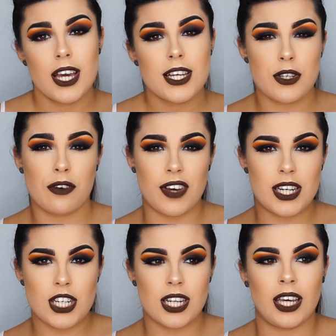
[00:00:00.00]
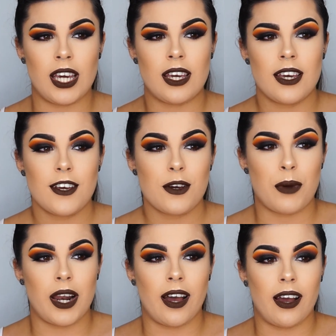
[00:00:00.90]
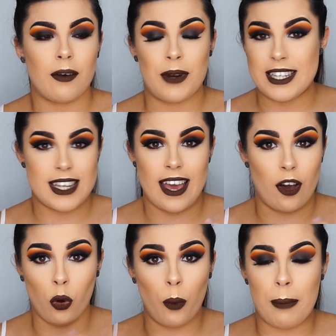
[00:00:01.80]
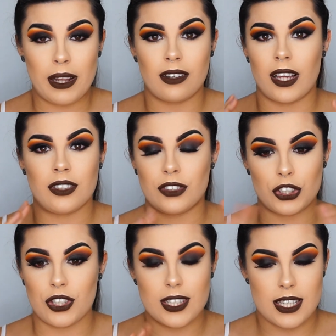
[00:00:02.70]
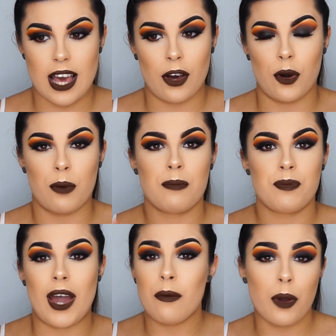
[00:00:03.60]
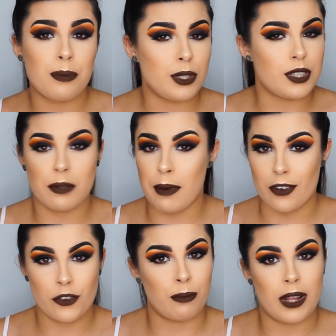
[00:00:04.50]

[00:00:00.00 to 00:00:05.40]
So eventually when it's all built and done and set up, I won't be using a backdrop.